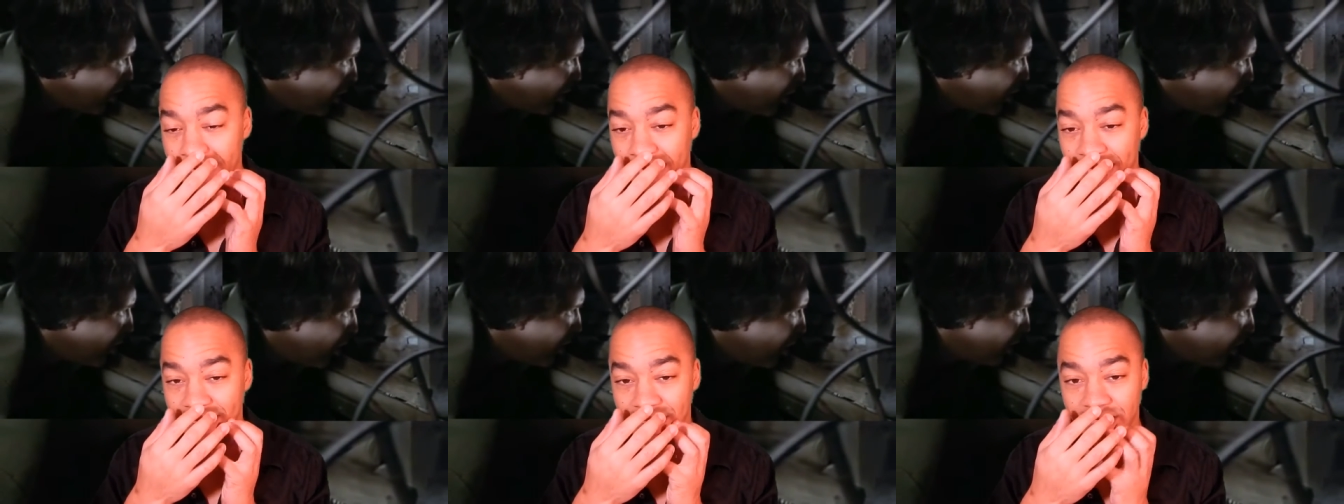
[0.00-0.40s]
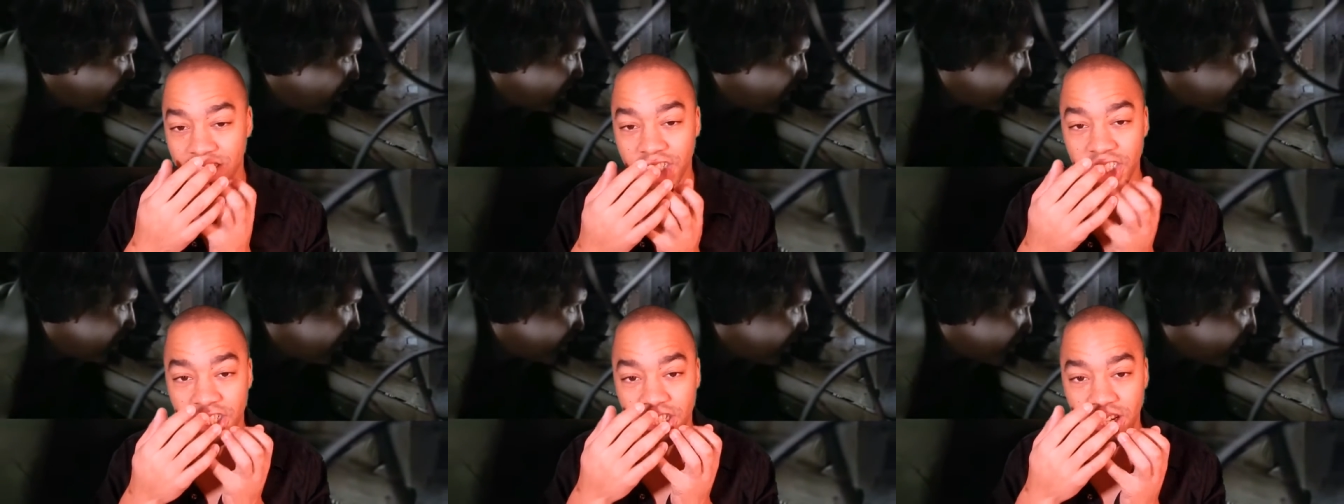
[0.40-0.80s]
takes his
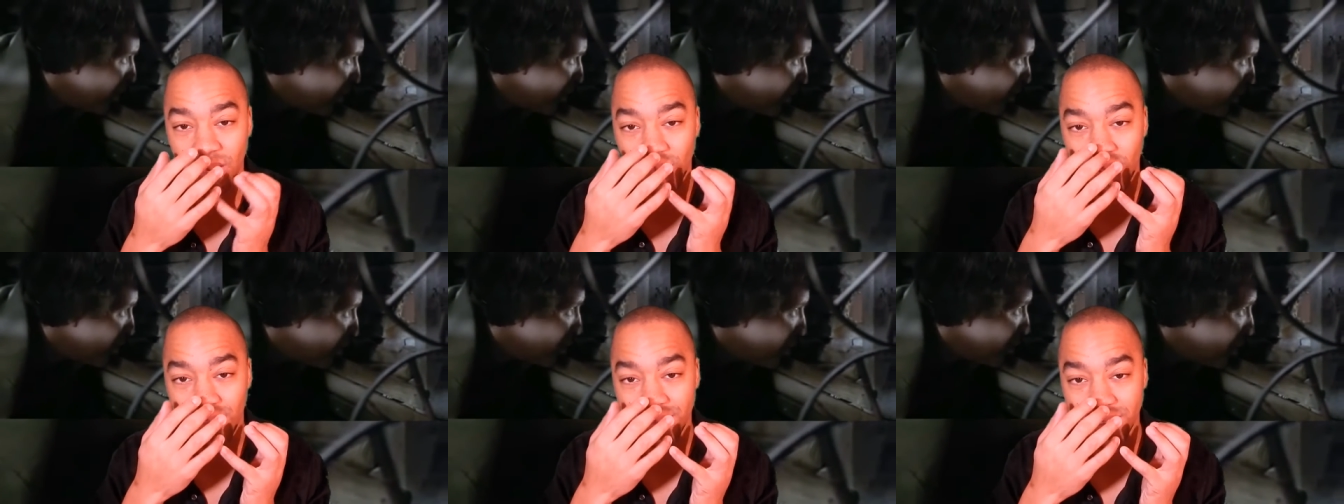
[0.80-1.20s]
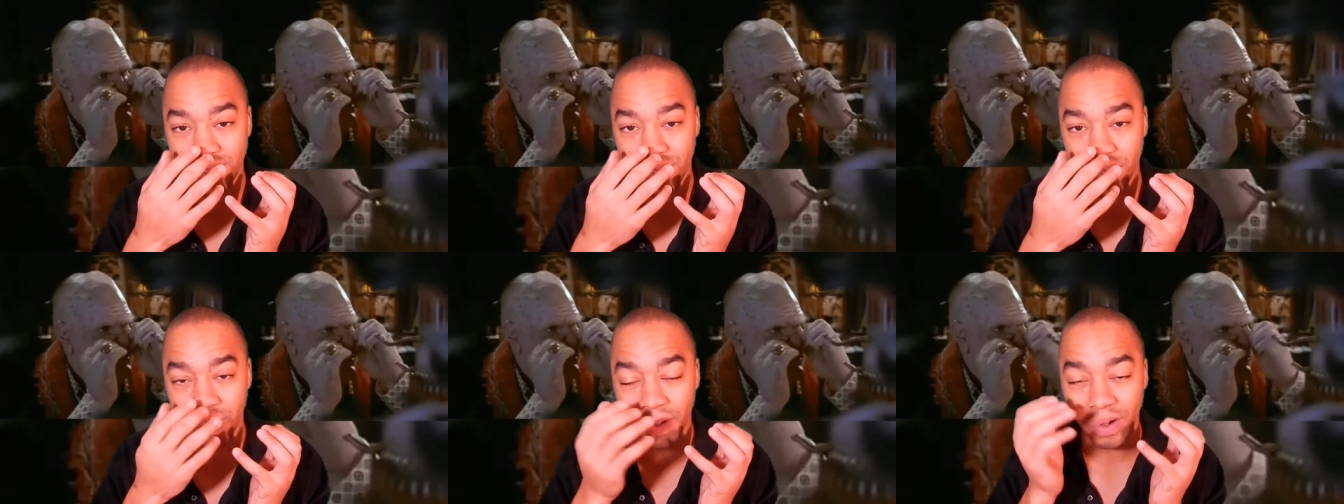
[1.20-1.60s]
chin off
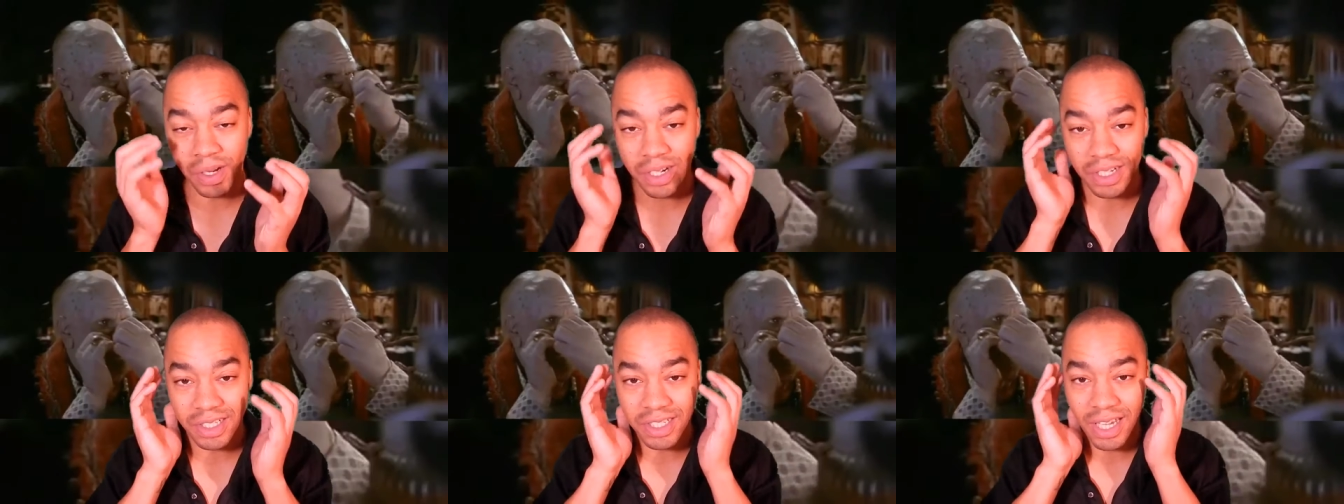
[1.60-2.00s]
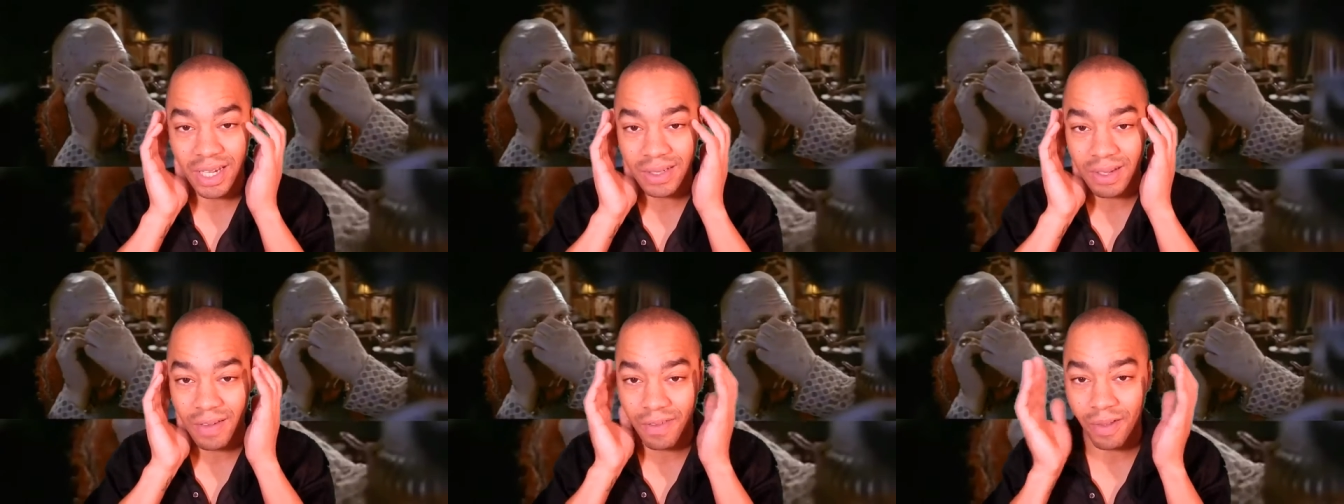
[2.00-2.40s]
too, and he just
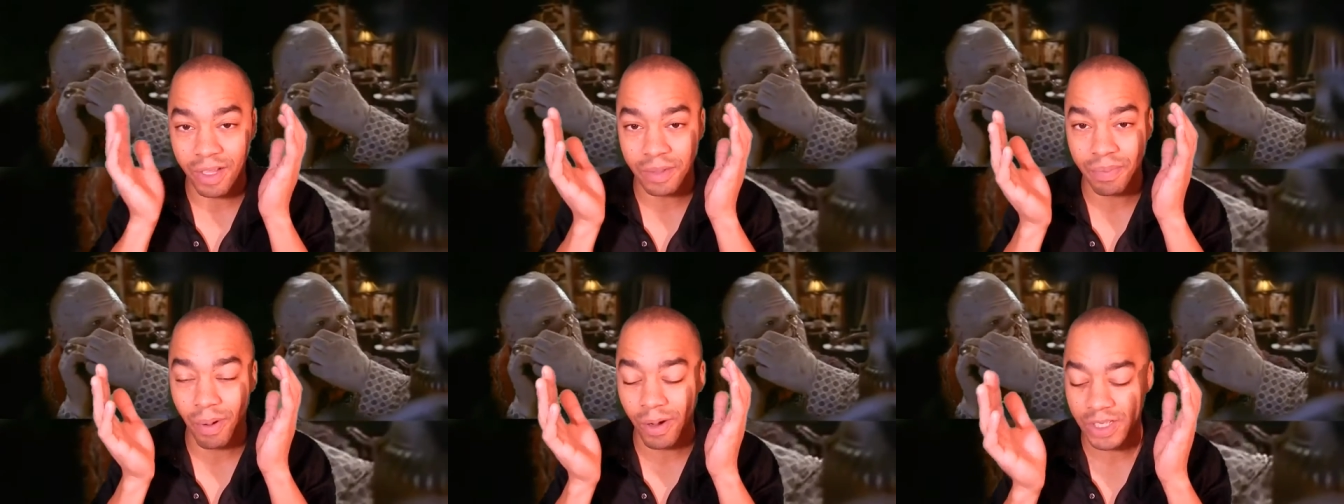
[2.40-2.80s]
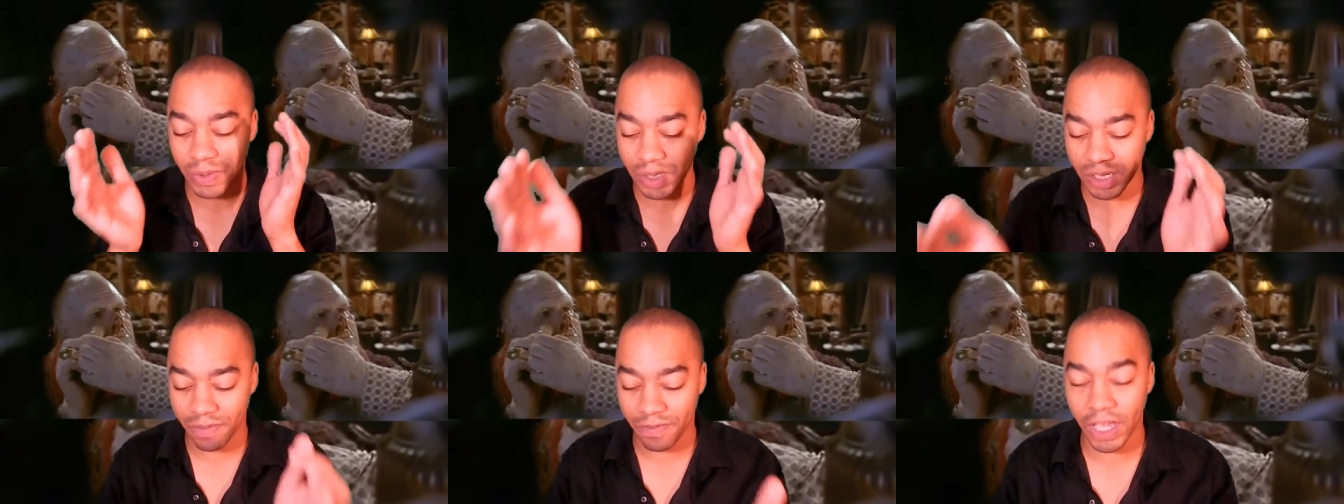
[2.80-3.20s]
takes off all these parts
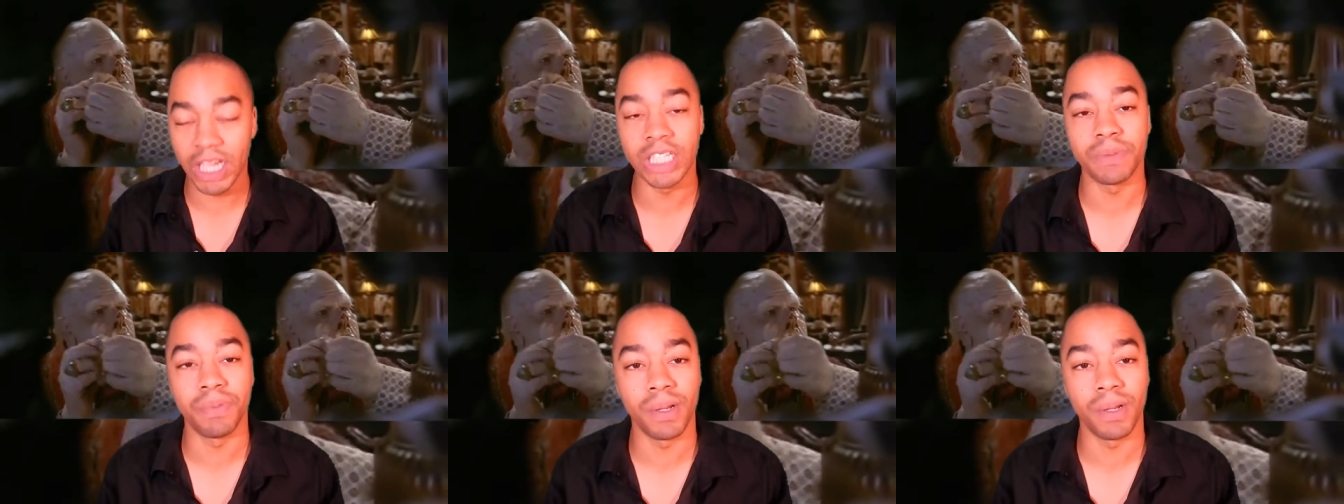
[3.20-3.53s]
of his face.